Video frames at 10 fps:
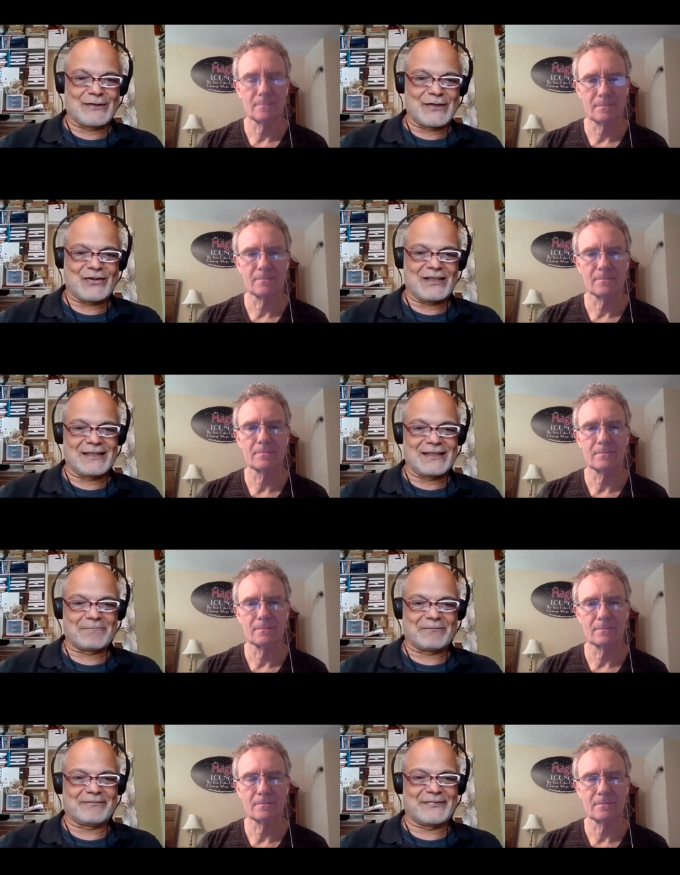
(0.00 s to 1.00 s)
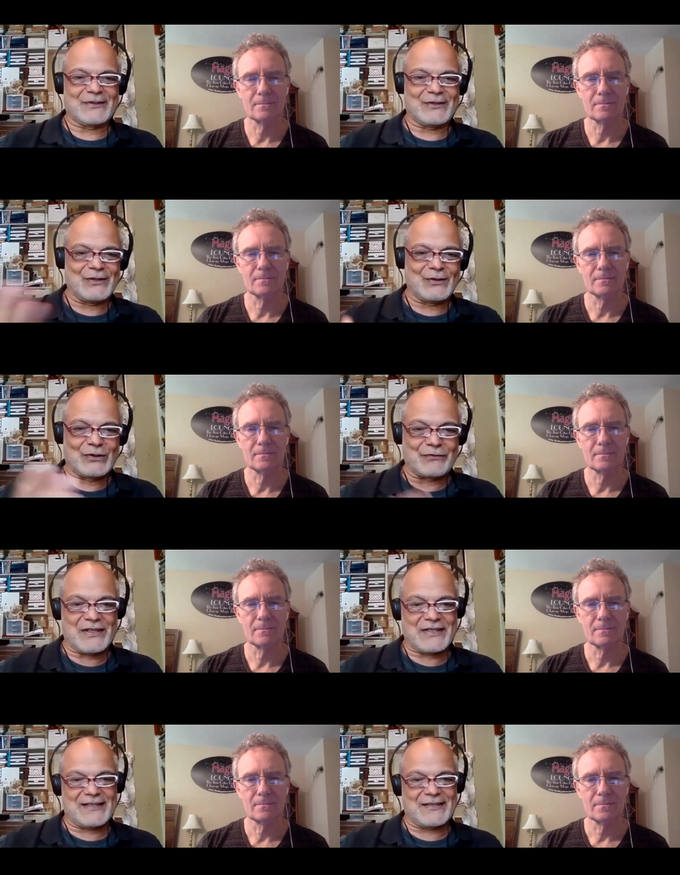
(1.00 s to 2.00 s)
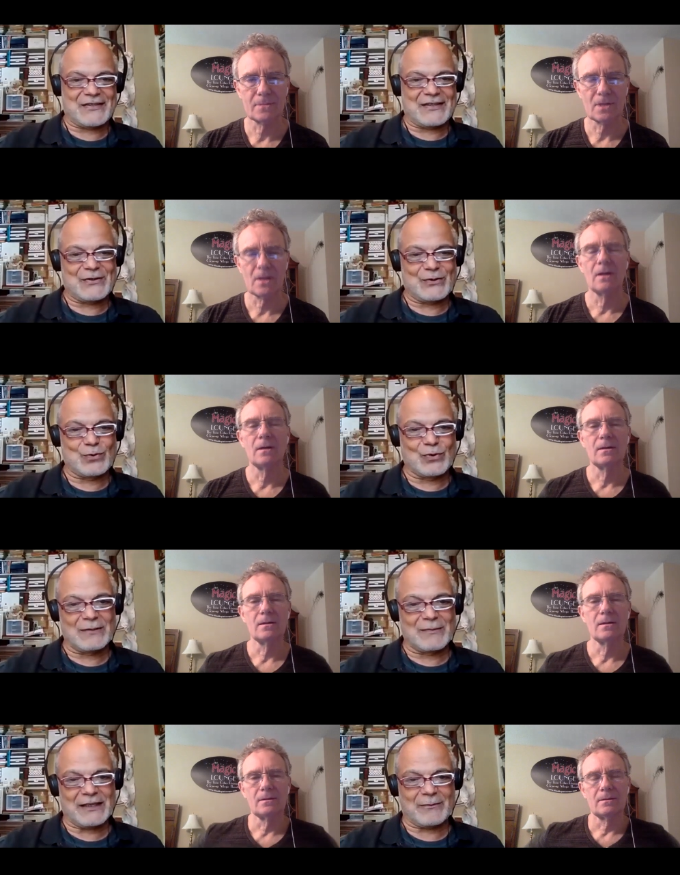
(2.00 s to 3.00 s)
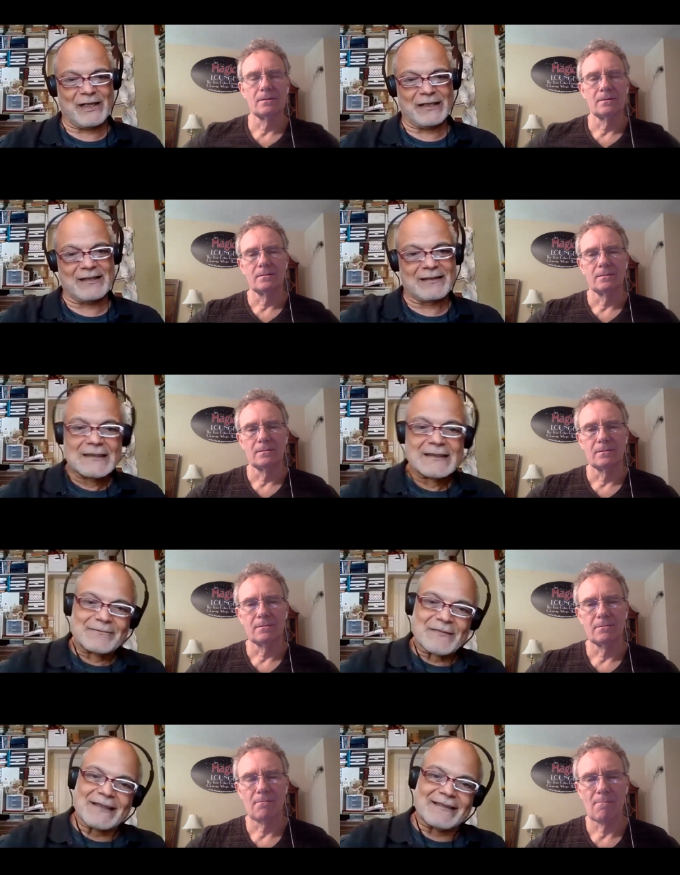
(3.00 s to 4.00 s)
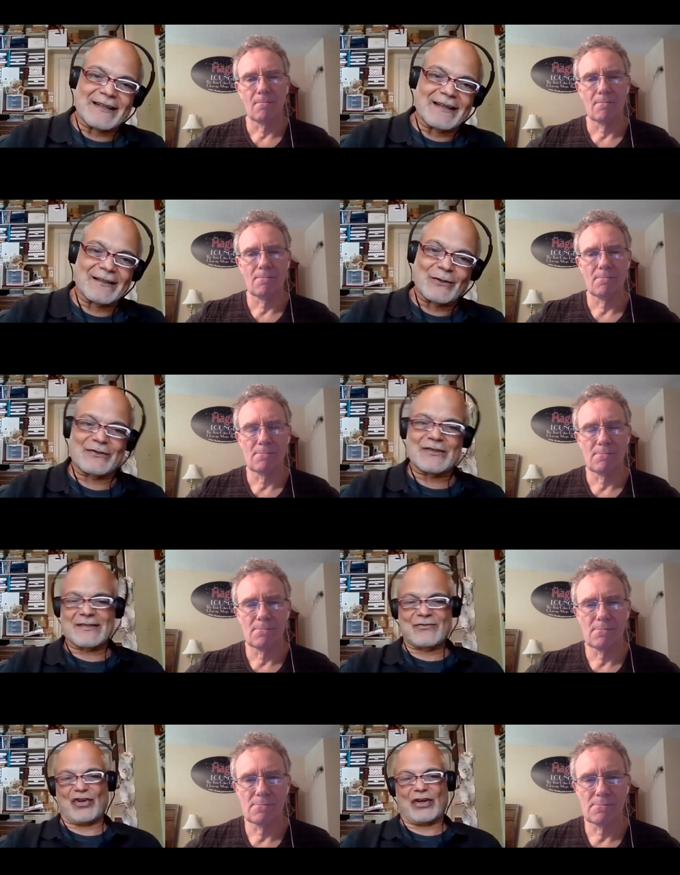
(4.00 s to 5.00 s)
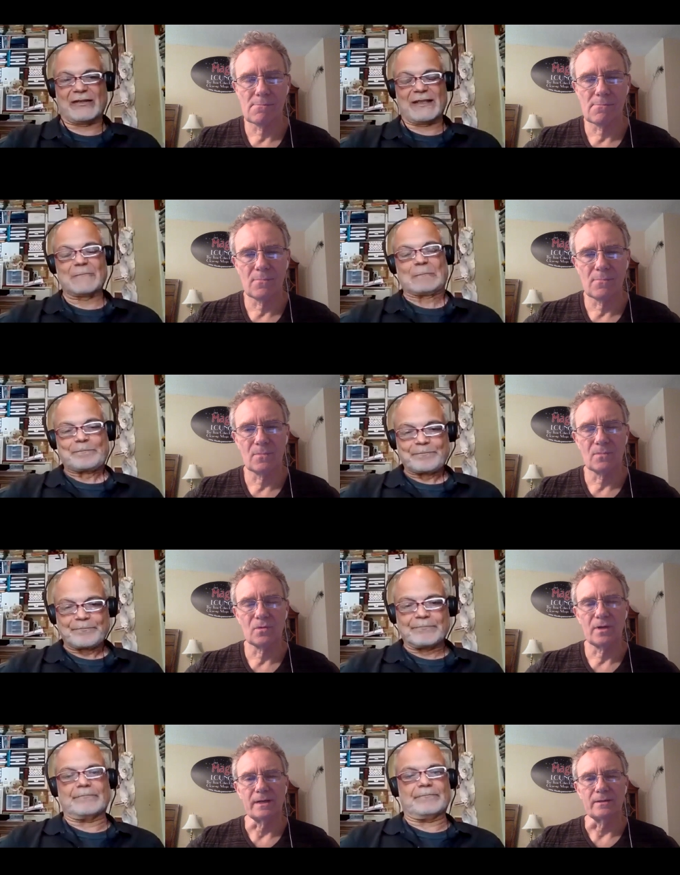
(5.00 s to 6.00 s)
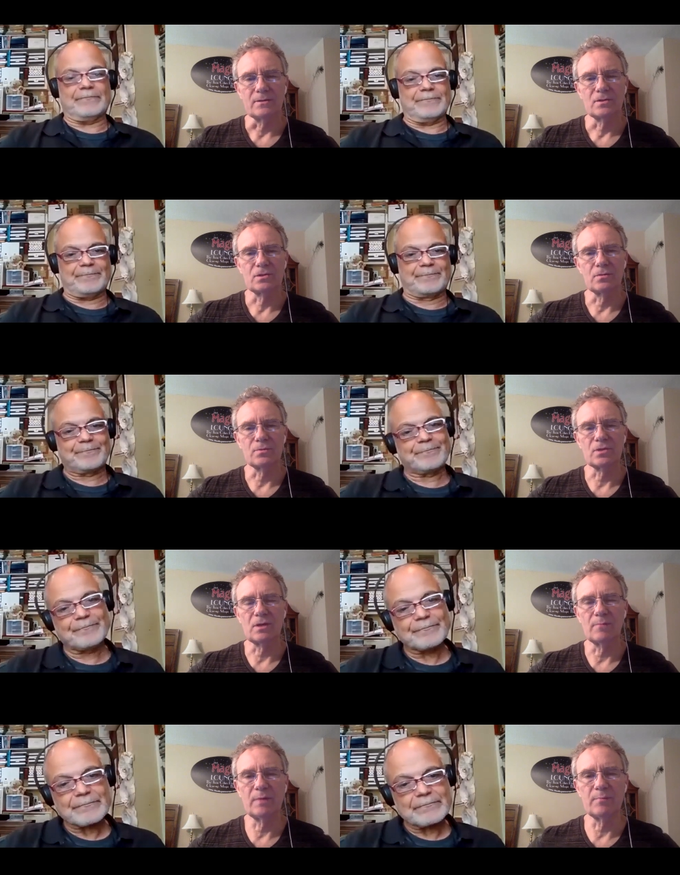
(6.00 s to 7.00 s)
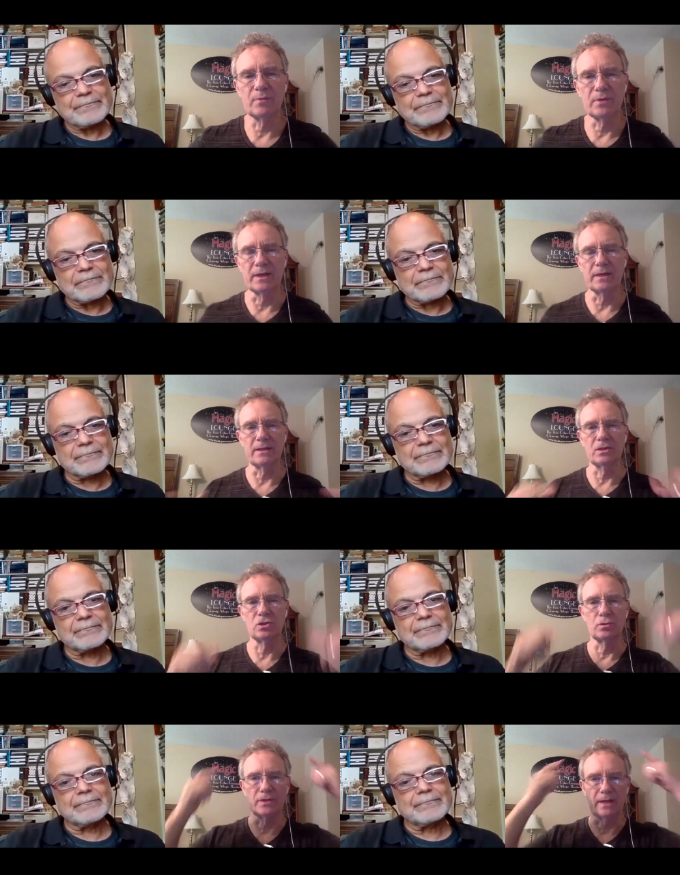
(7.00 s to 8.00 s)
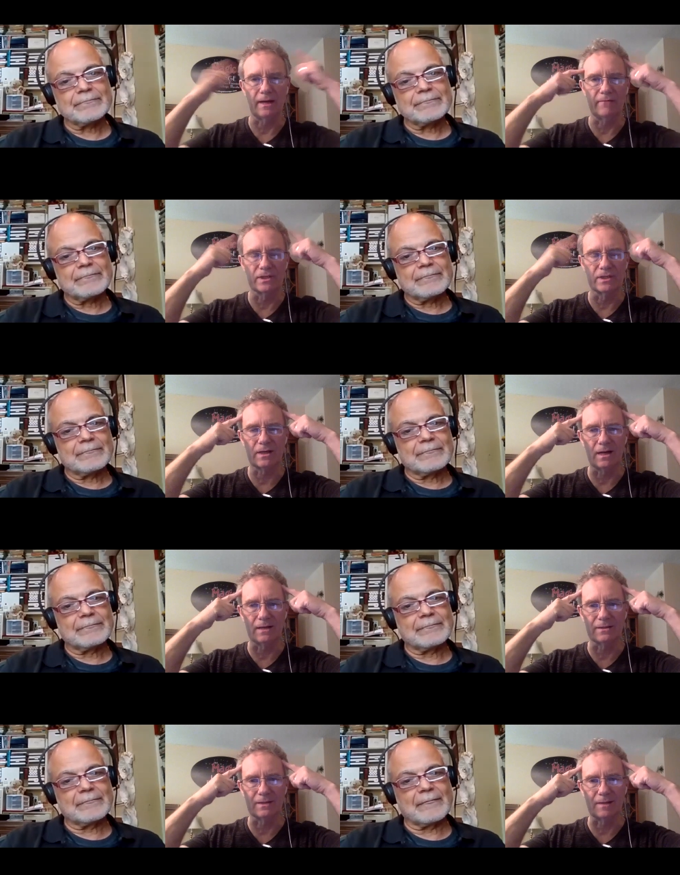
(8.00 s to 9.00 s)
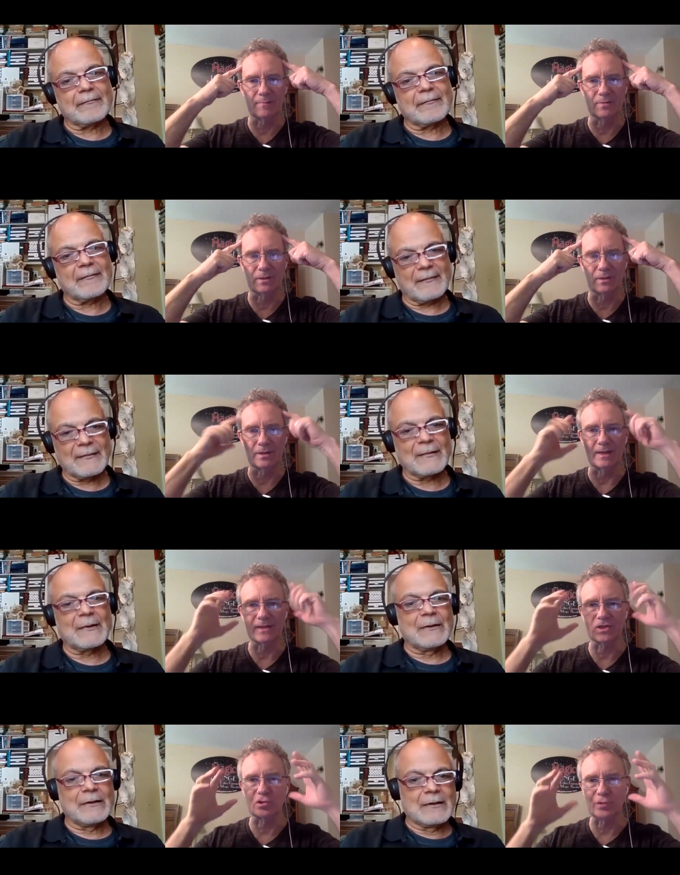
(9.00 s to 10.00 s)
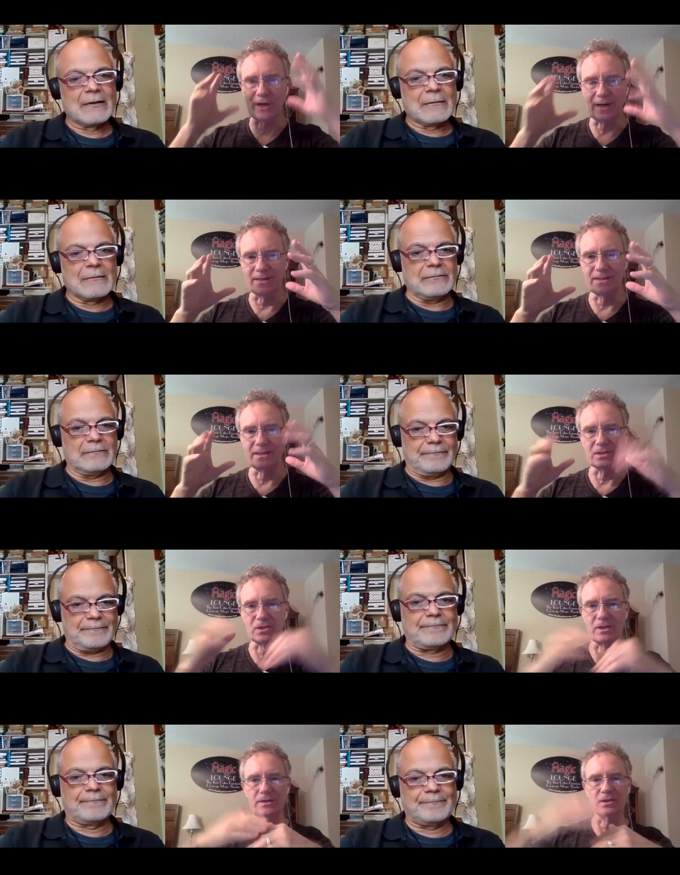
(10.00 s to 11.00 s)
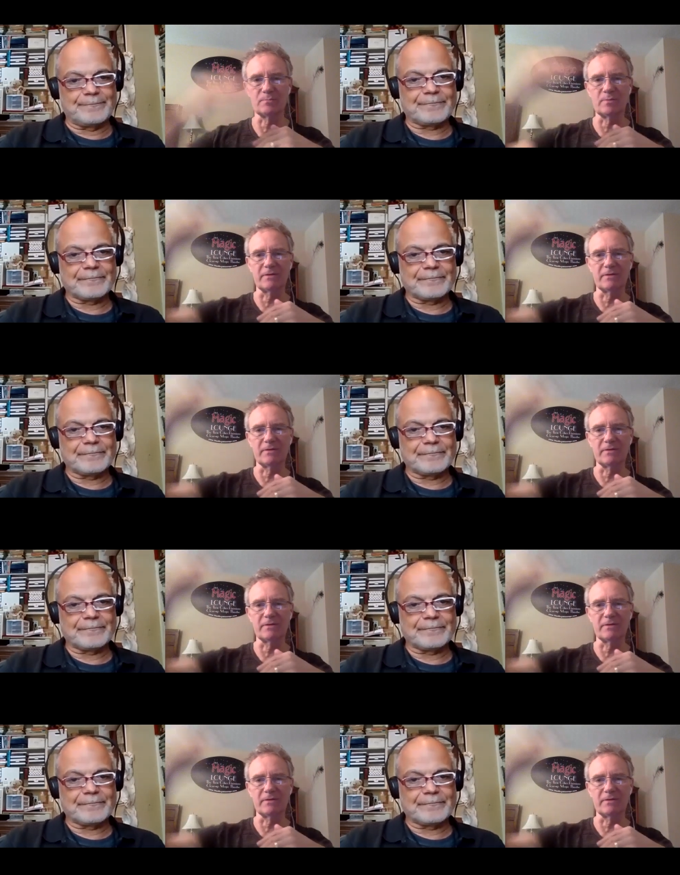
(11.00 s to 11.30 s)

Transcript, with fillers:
Speaker 1: eventually, you know, your investors and you will make money at the end of this journey.
Speaker 2: Right. So some people they get into it, they have this concept and I think that's a great idea. So they got this big